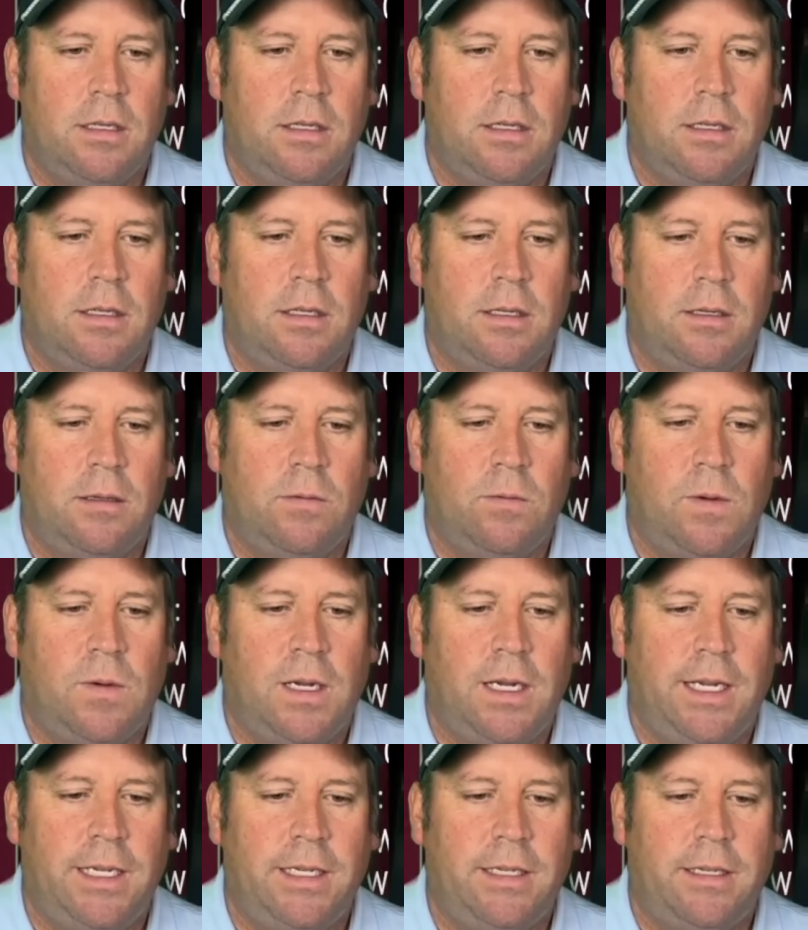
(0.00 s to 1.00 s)
All
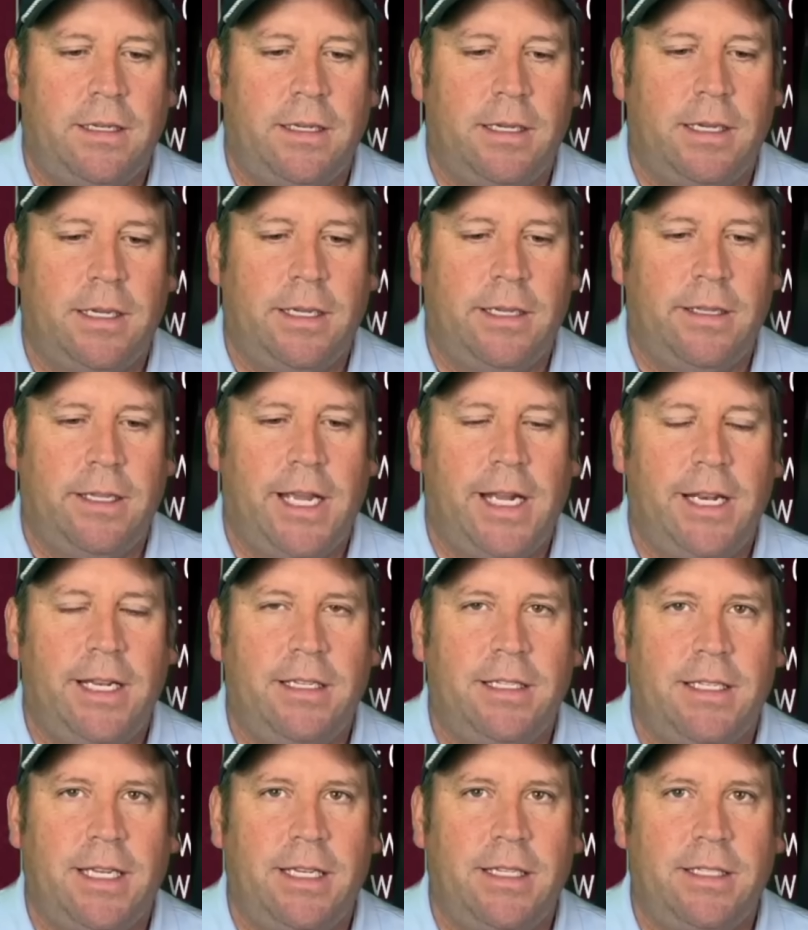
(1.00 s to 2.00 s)
right, and that
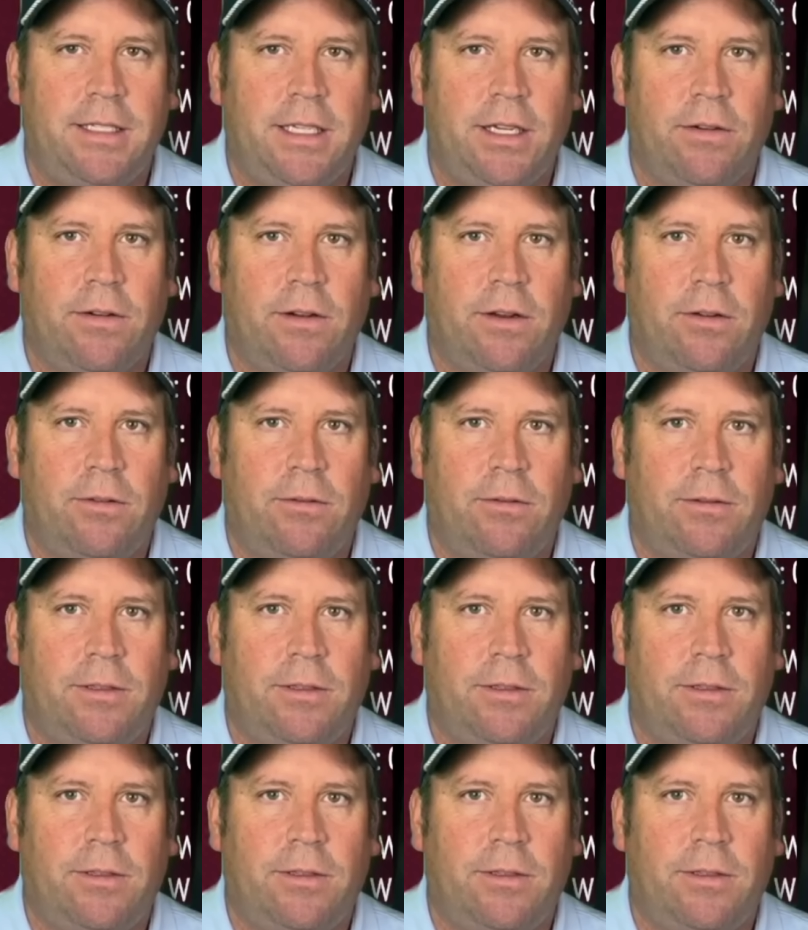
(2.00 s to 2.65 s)
is a zero.